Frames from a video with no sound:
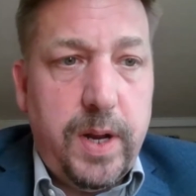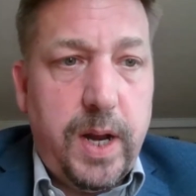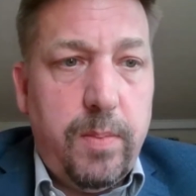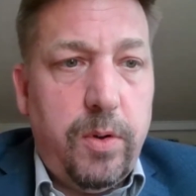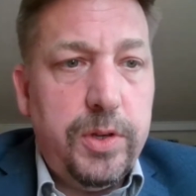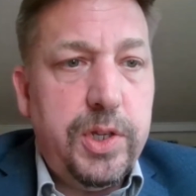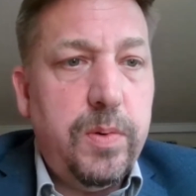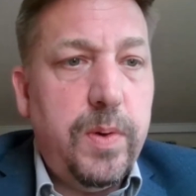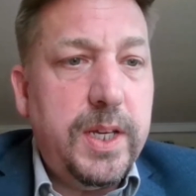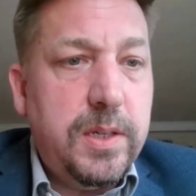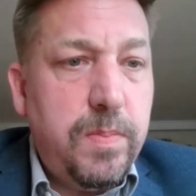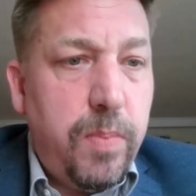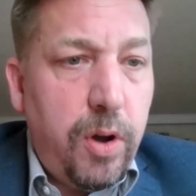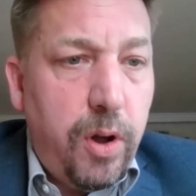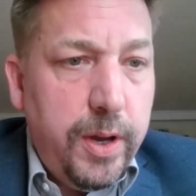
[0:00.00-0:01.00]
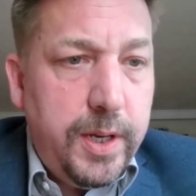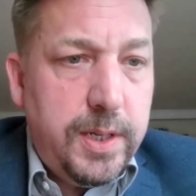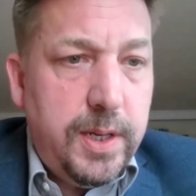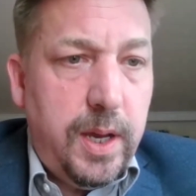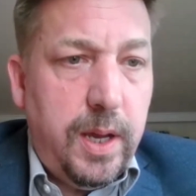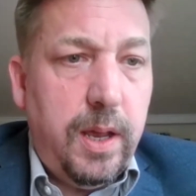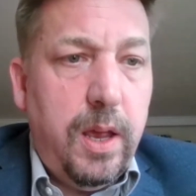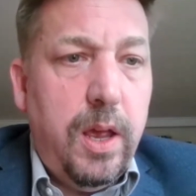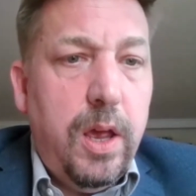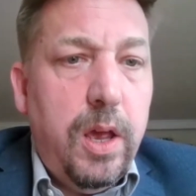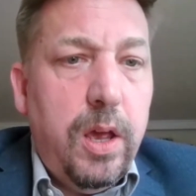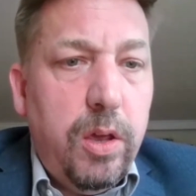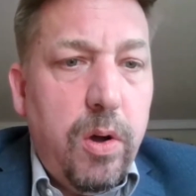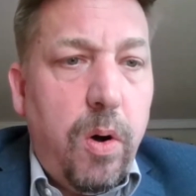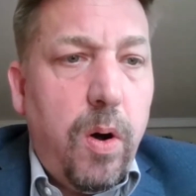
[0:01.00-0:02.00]
but I'm also exploiting
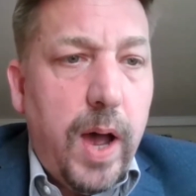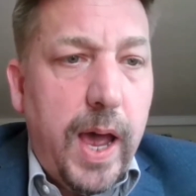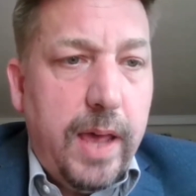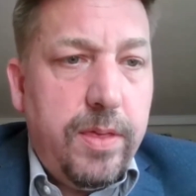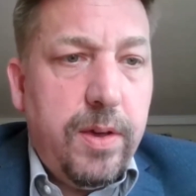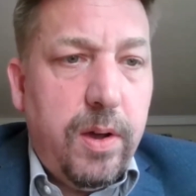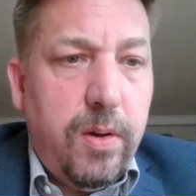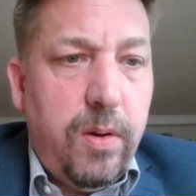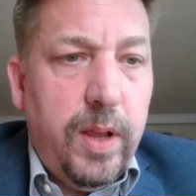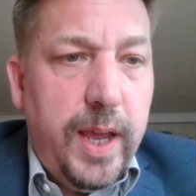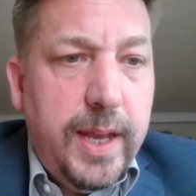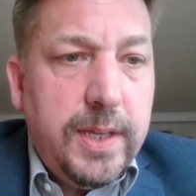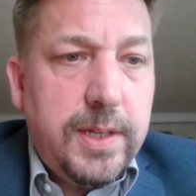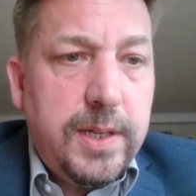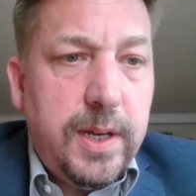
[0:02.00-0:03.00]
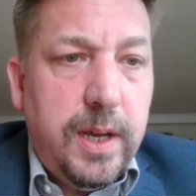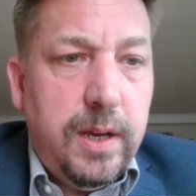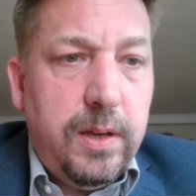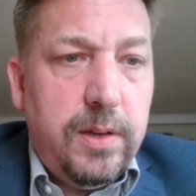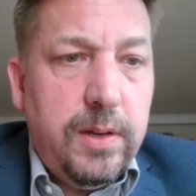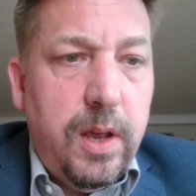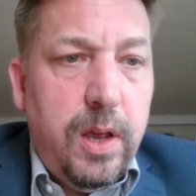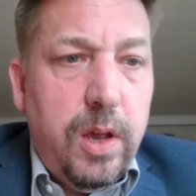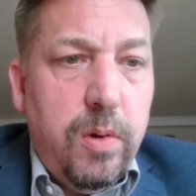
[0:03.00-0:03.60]
your ethical instinct,